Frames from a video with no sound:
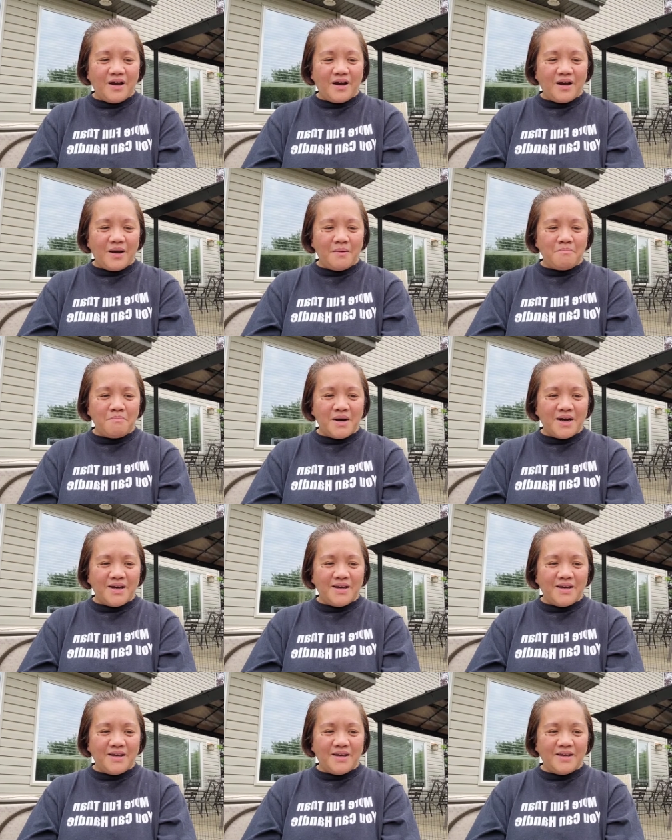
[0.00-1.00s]
uh,
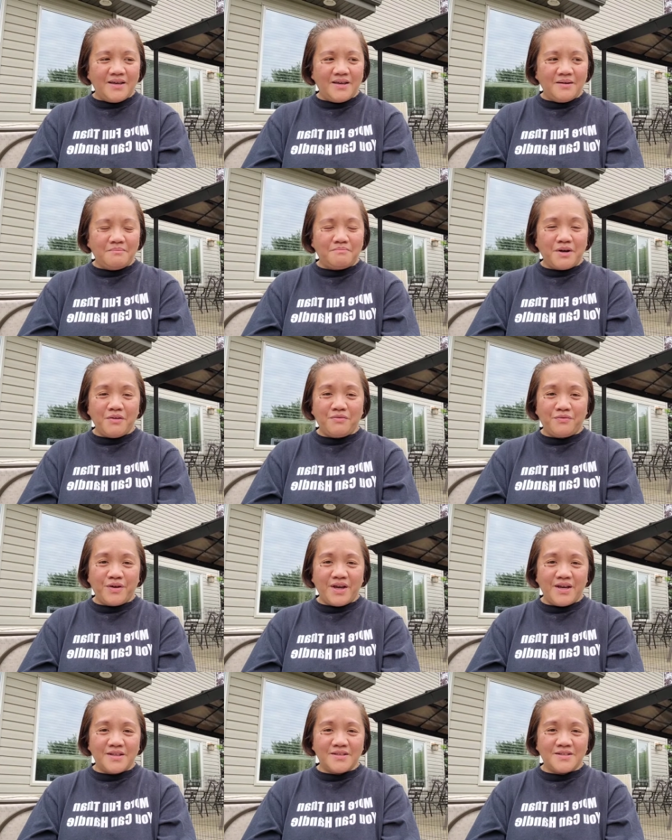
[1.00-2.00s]
my my
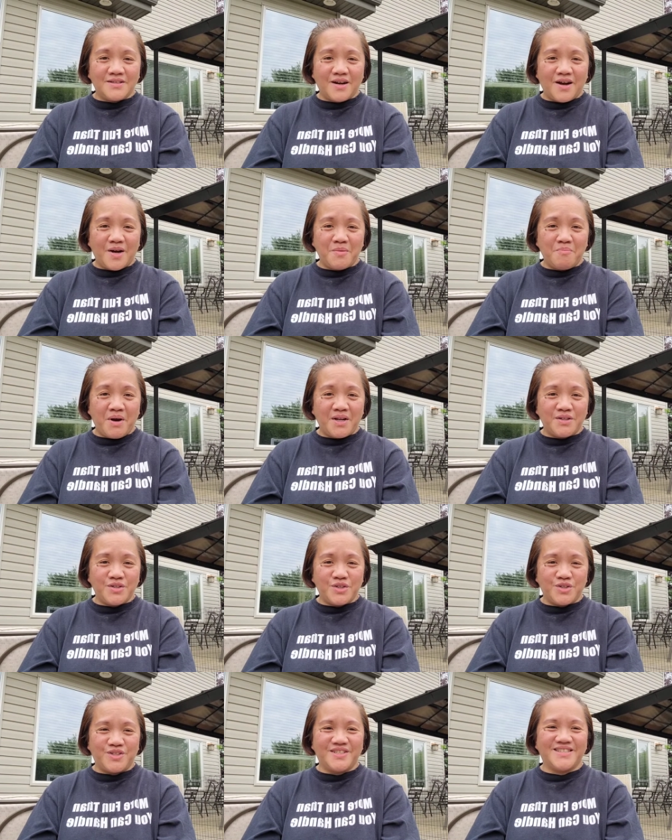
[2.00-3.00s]
friends are
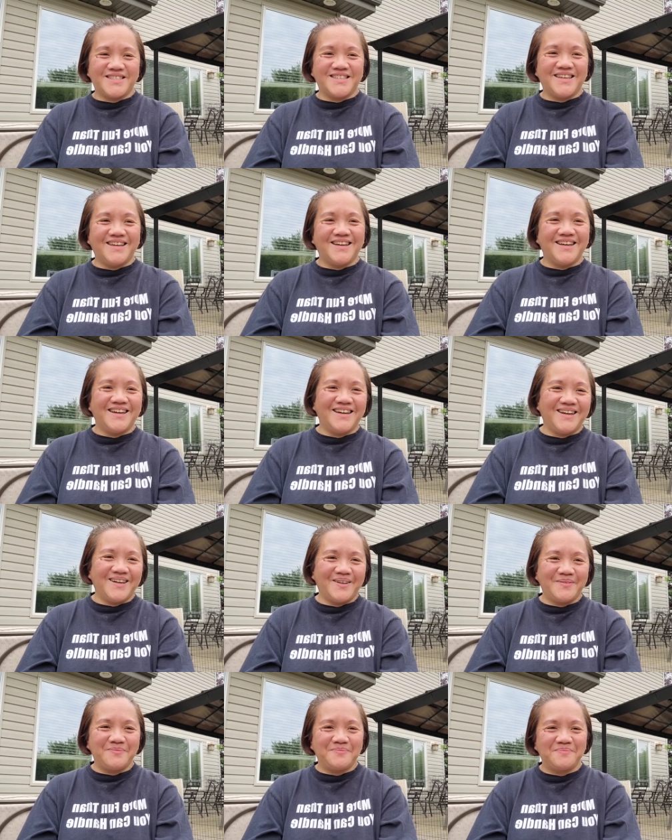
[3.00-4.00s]
managers
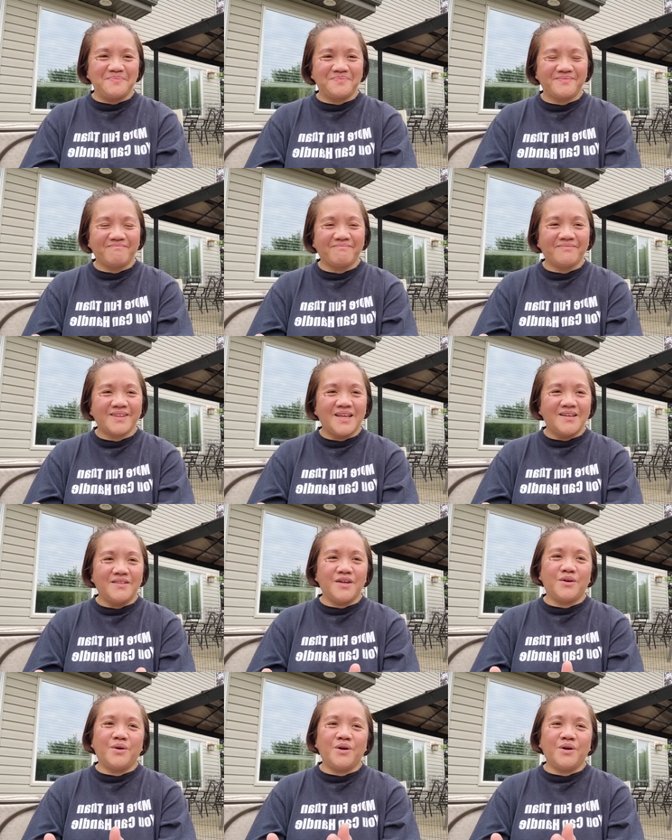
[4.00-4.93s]
um, they're